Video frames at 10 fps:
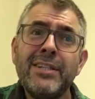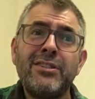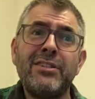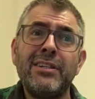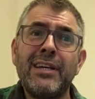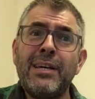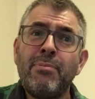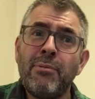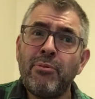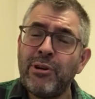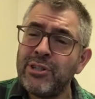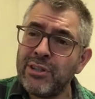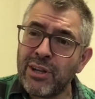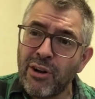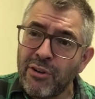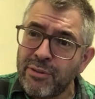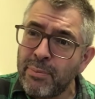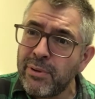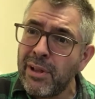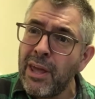to keep on preaching the
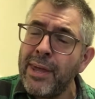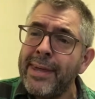gospel,